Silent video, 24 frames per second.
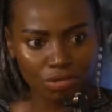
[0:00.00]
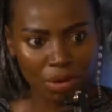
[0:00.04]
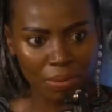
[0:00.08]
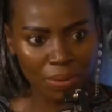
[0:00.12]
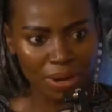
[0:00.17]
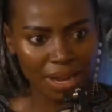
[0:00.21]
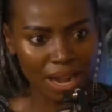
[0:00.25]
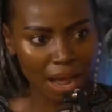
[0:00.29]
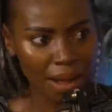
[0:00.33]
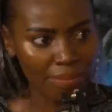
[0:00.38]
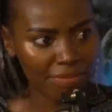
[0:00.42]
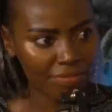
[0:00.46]
are
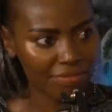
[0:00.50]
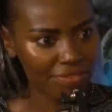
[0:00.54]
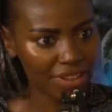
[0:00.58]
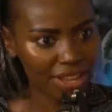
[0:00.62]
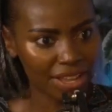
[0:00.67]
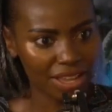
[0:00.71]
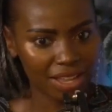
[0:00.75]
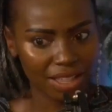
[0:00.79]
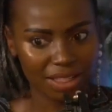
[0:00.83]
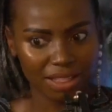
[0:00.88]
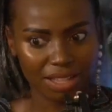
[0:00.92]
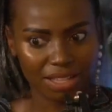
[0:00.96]
growing up
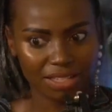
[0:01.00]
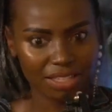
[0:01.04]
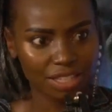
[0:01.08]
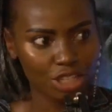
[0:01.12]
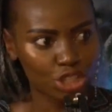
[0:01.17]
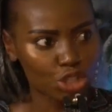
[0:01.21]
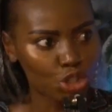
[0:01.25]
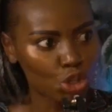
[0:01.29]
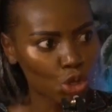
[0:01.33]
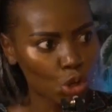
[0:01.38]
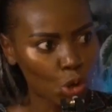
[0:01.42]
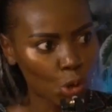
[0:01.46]
thinking this
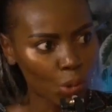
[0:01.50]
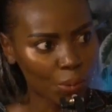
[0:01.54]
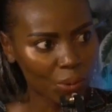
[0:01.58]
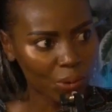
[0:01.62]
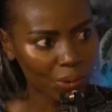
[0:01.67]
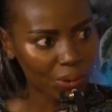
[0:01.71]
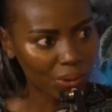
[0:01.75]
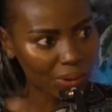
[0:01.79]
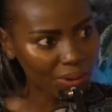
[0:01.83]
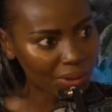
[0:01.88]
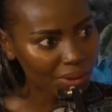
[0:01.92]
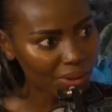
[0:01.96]
is
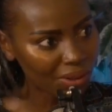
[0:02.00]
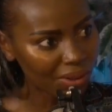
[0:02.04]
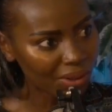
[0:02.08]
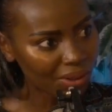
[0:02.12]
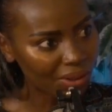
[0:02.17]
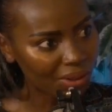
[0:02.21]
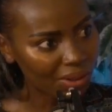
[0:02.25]
normal.